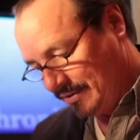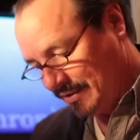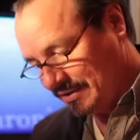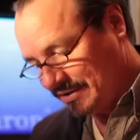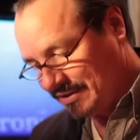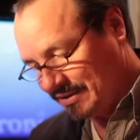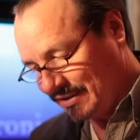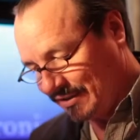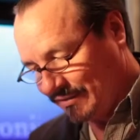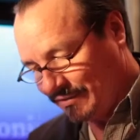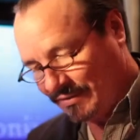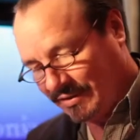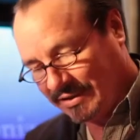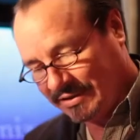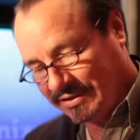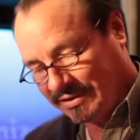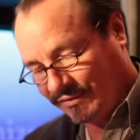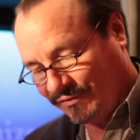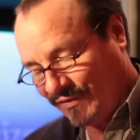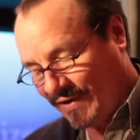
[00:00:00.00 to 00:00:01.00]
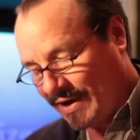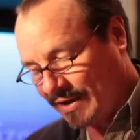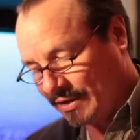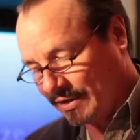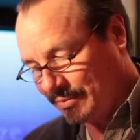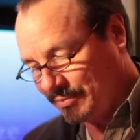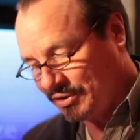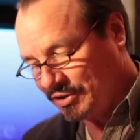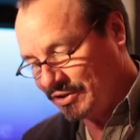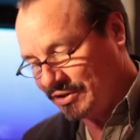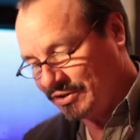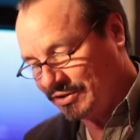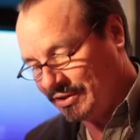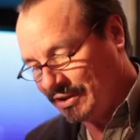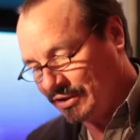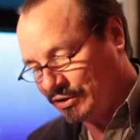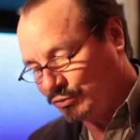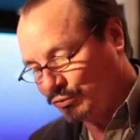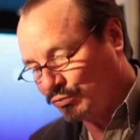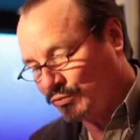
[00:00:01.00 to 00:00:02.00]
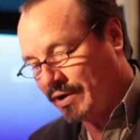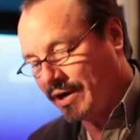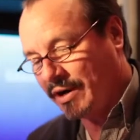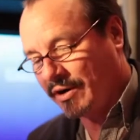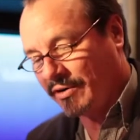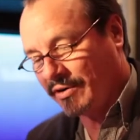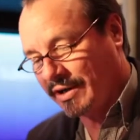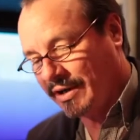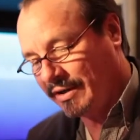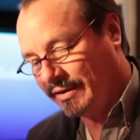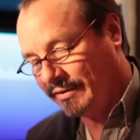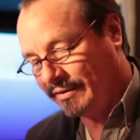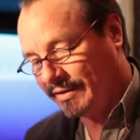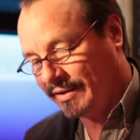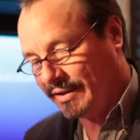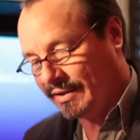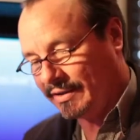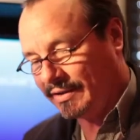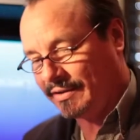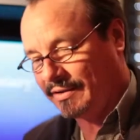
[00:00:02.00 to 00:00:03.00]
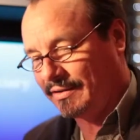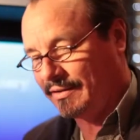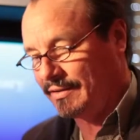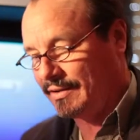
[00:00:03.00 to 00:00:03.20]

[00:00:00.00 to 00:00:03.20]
This is the final image. It's rare in that